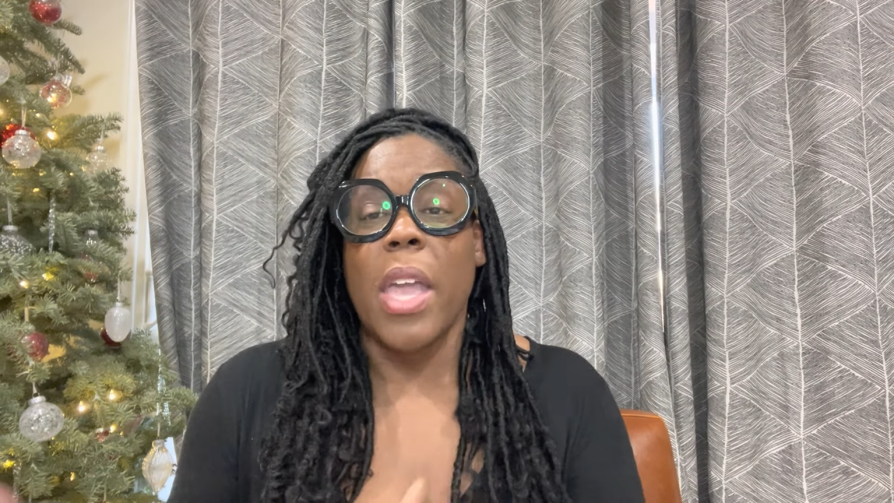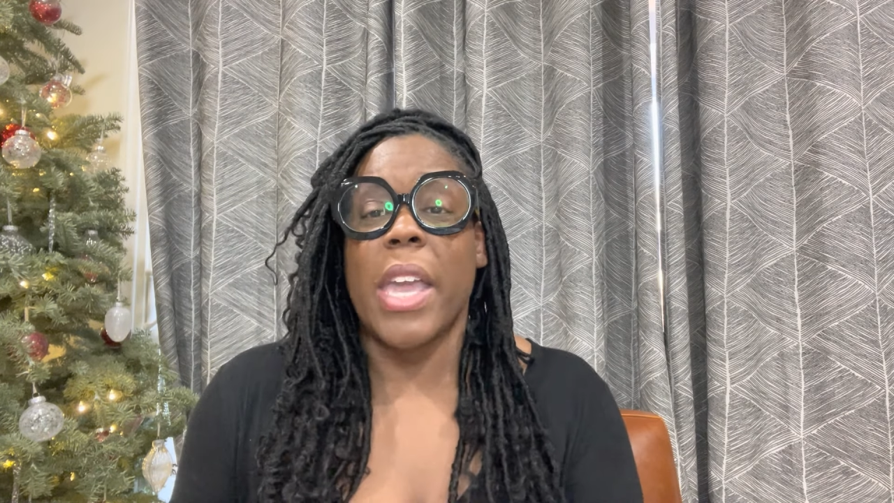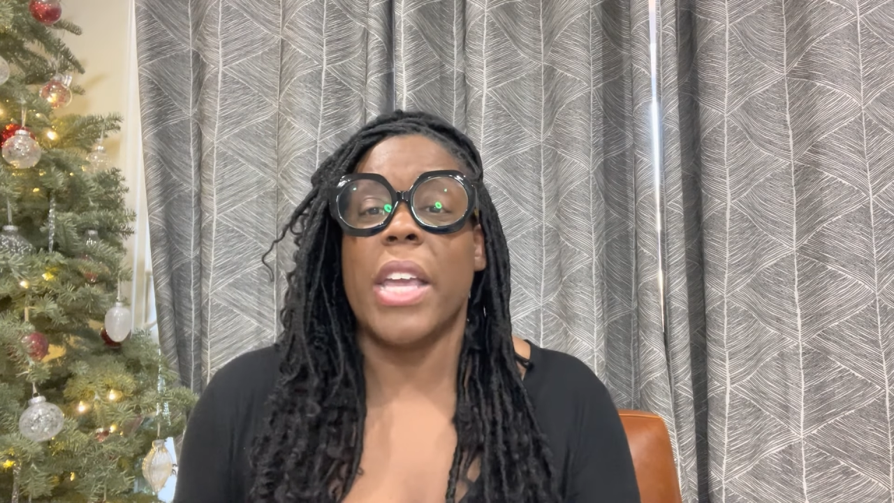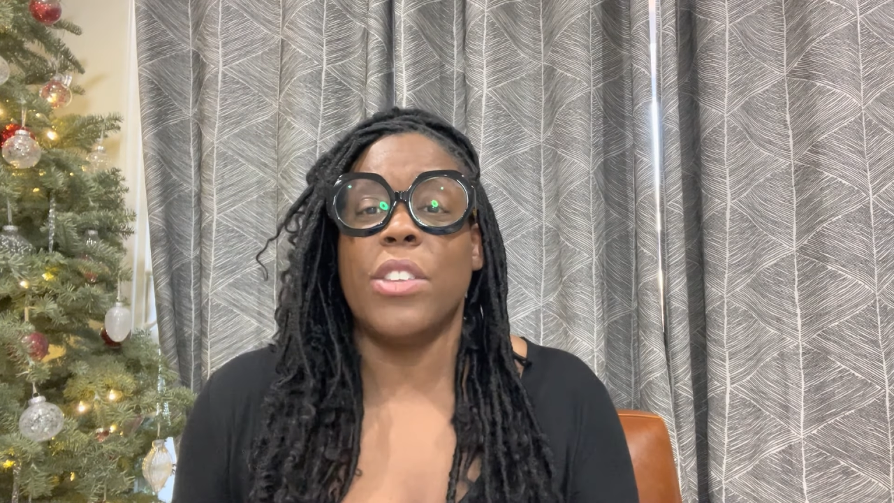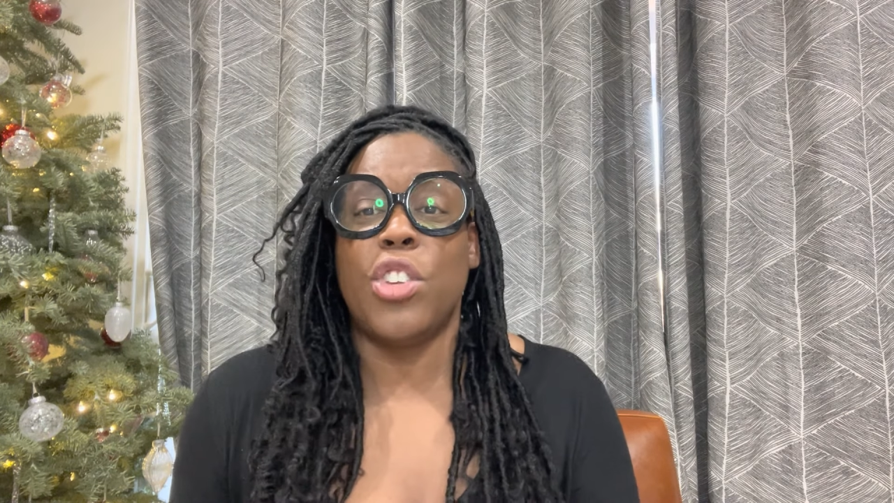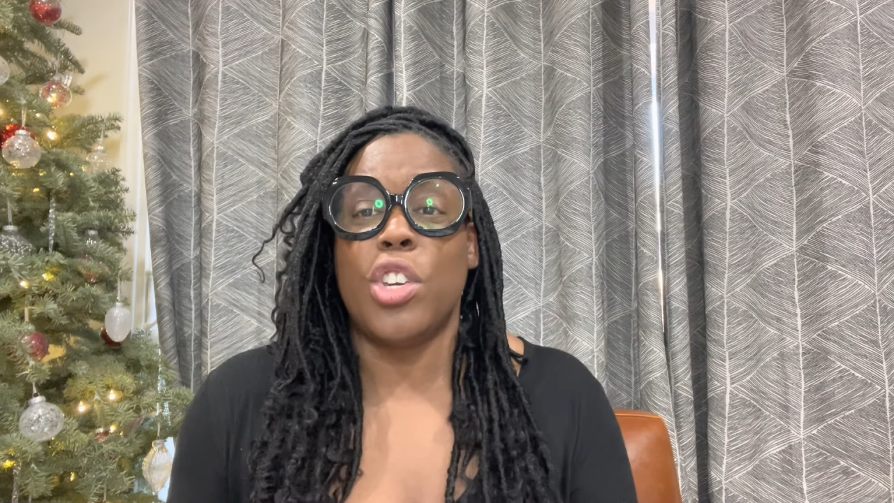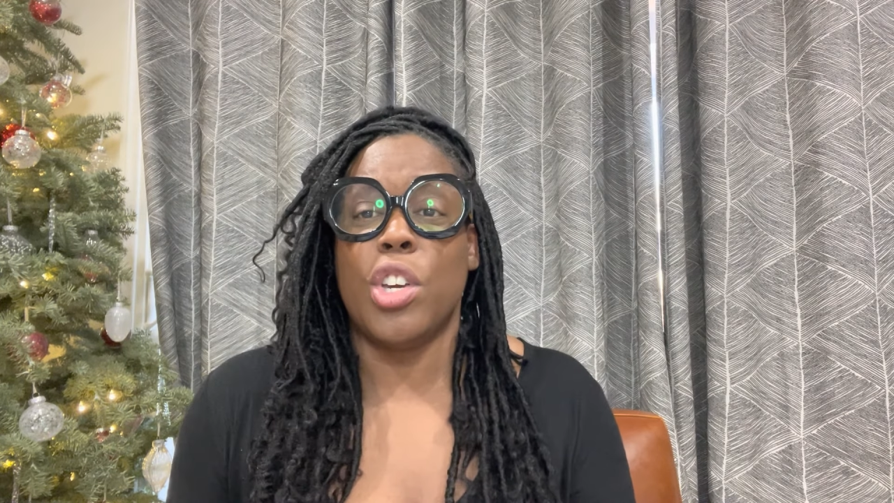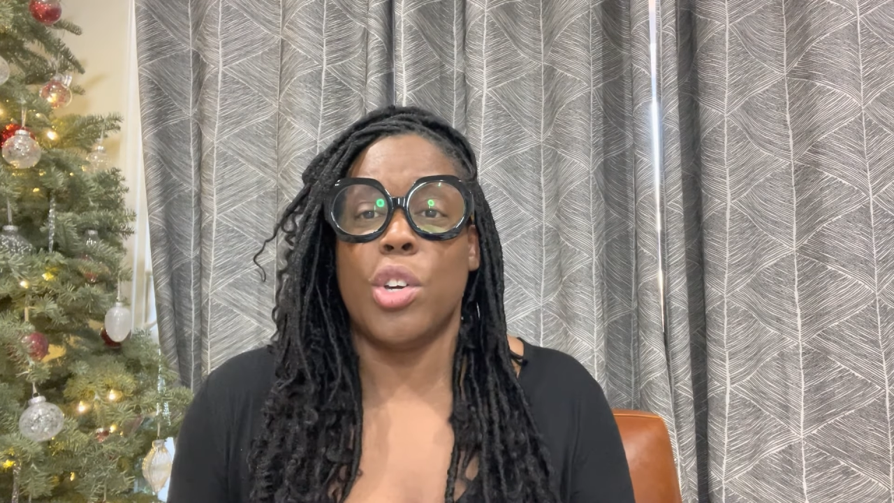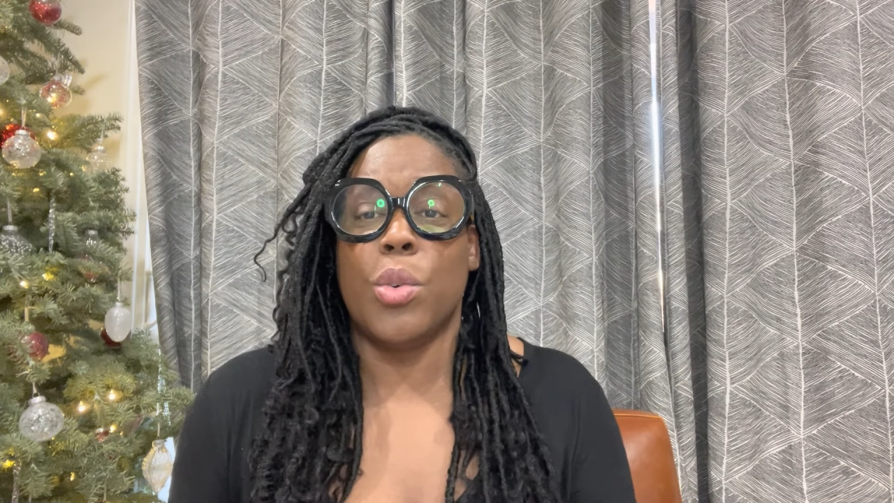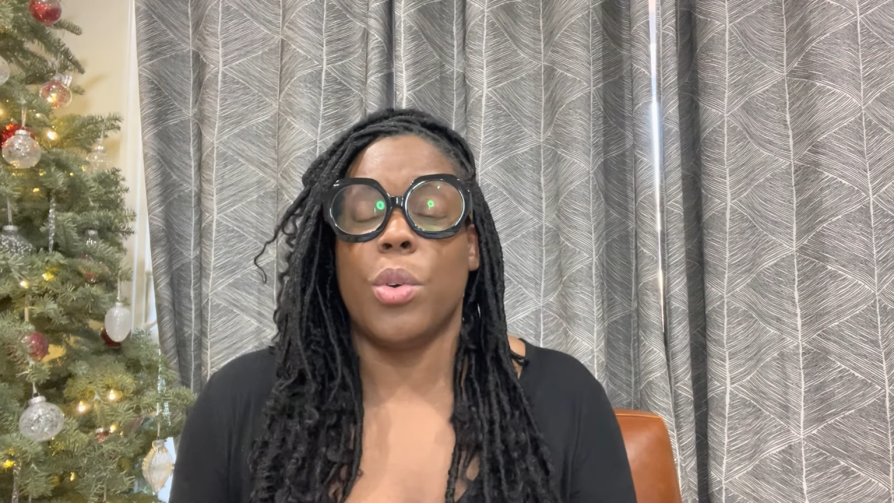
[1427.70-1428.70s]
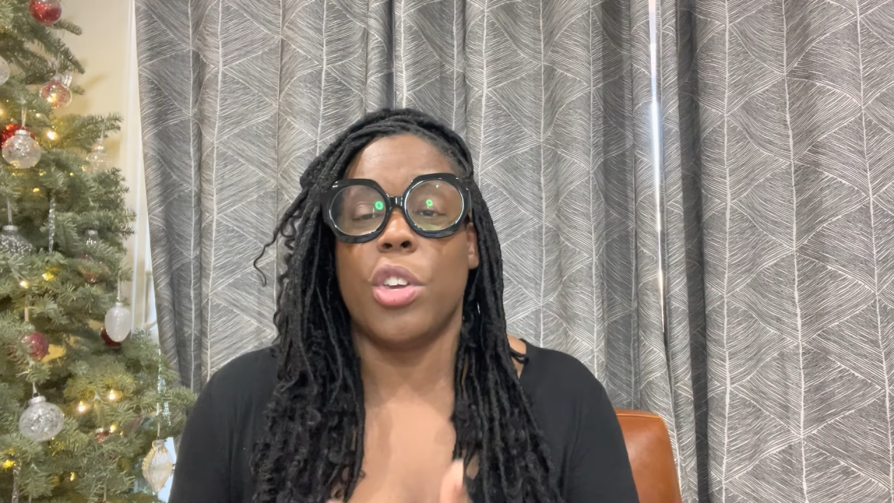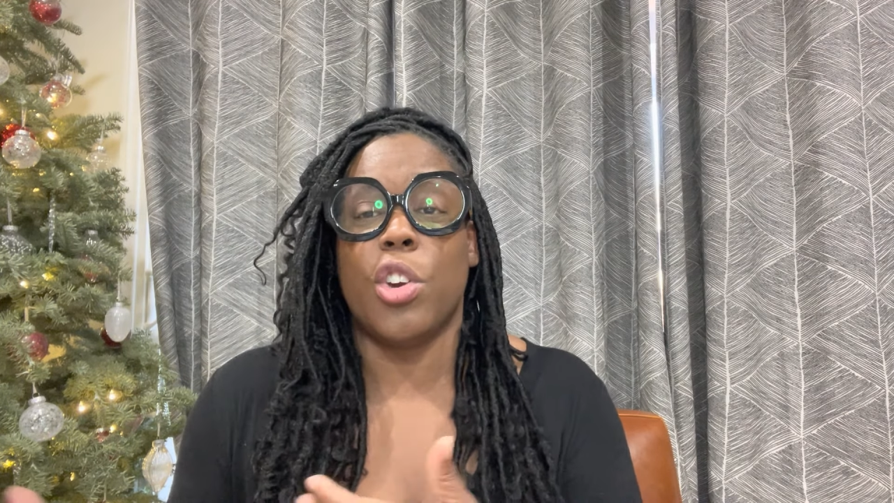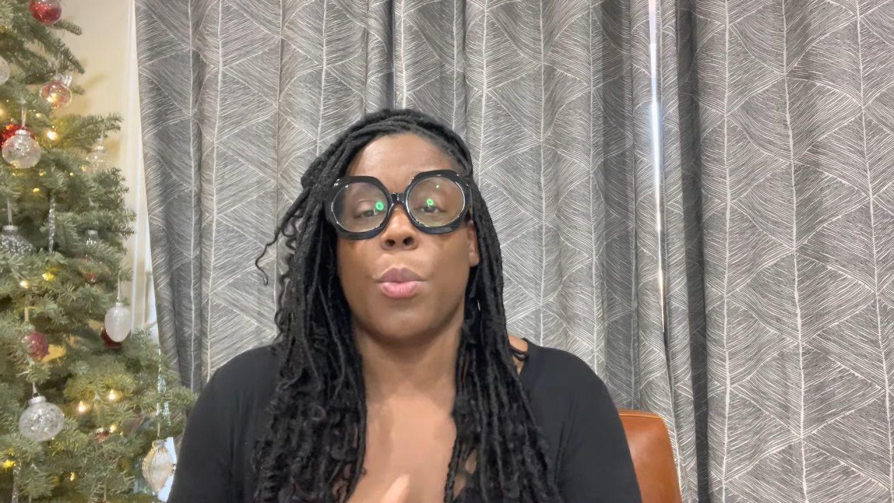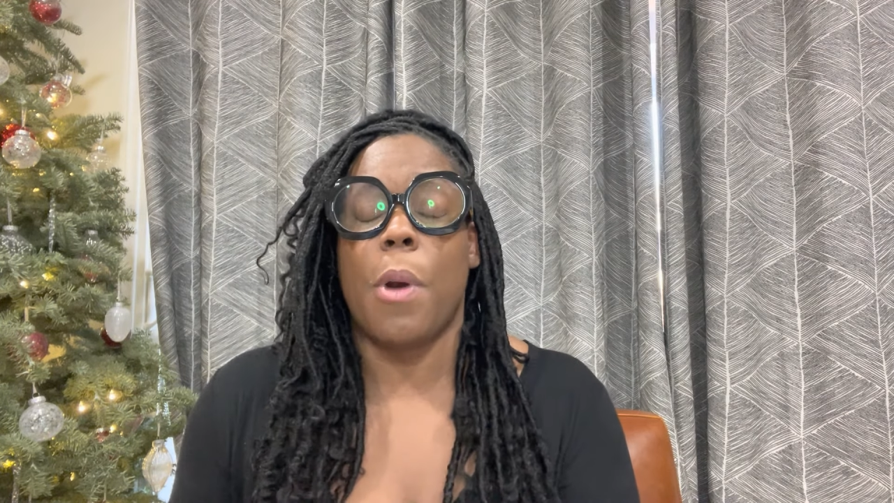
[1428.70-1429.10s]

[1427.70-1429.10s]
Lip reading: into your